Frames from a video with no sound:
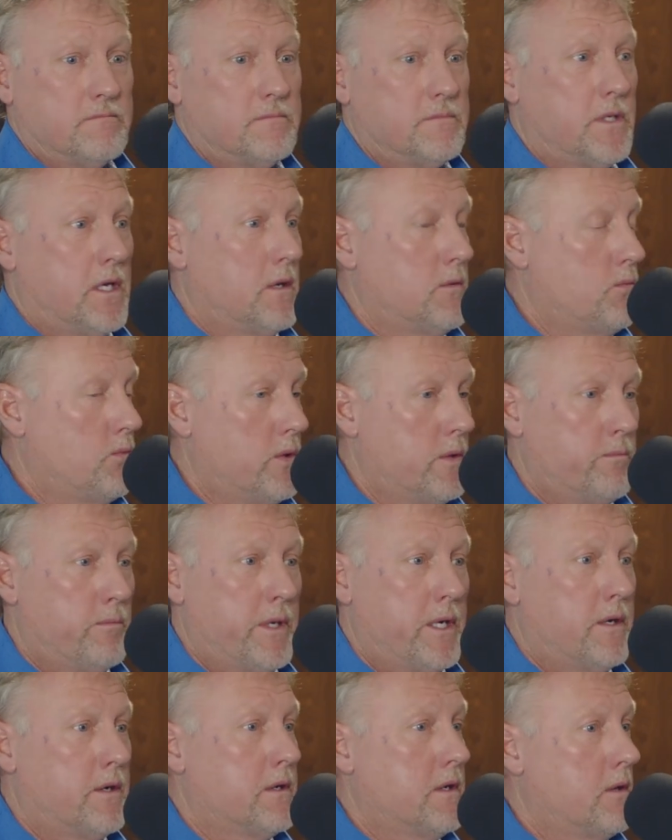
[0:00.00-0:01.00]
not one
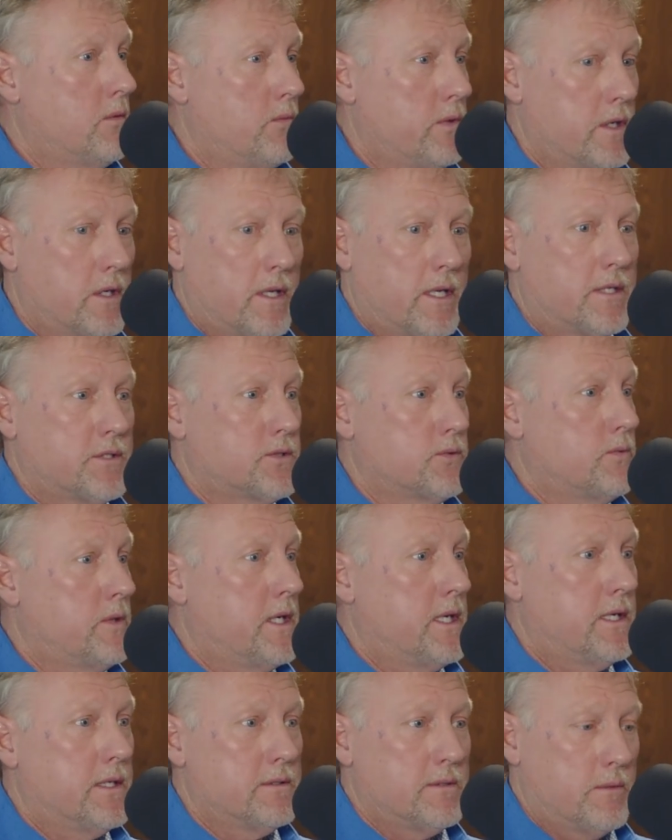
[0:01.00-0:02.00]
beer, not one glass of
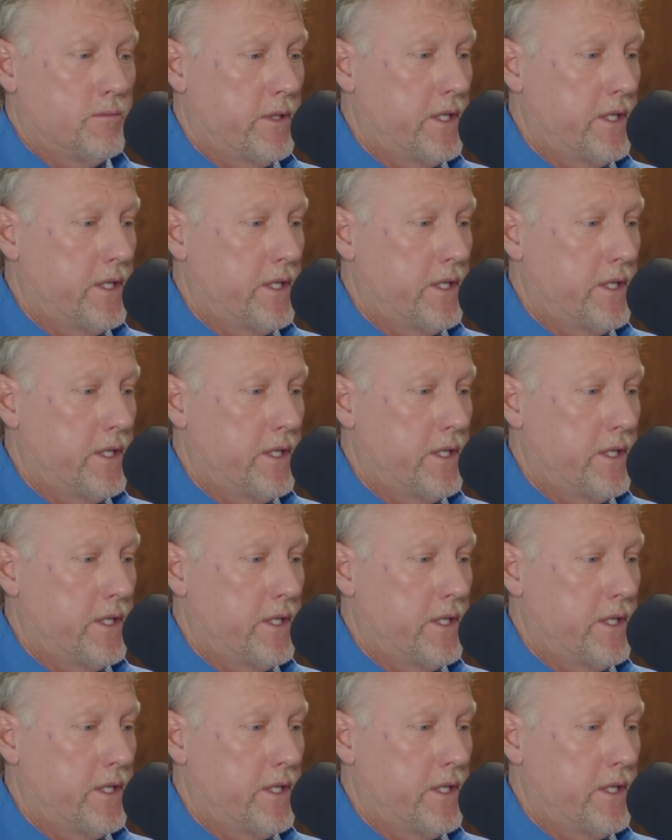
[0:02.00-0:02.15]
wine.